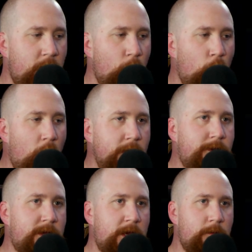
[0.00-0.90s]

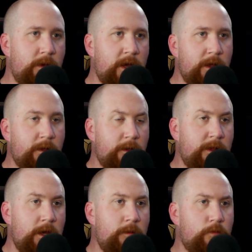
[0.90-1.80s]
one team is a
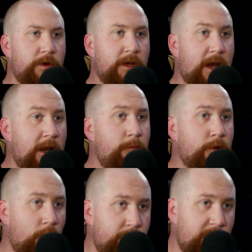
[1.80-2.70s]
team with a guy named
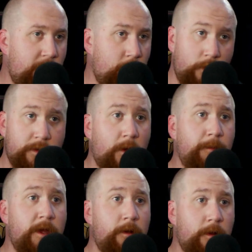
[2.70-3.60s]
Cloakzy, who is
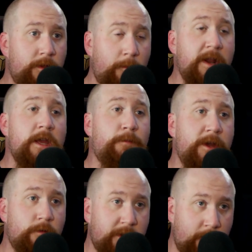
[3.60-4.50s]
somebody somebody he
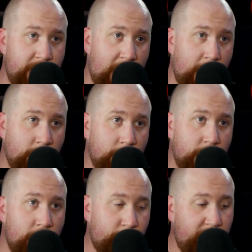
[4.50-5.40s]
plays with every day.
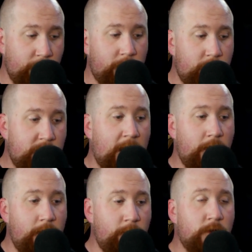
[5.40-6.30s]
He plays a
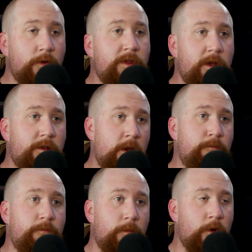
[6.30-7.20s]
guy named Cloakzy and
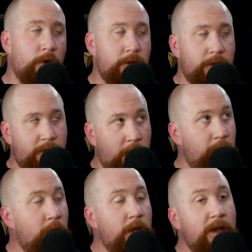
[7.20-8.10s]
Tim or
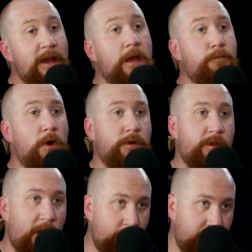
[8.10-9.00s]
Tim Nick
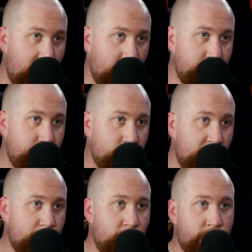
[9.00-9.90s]
Mercs every day.
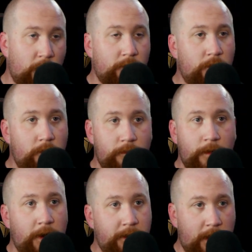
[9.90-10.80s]
Nick Mercs also
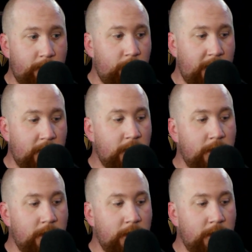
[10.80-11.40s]
very top. Like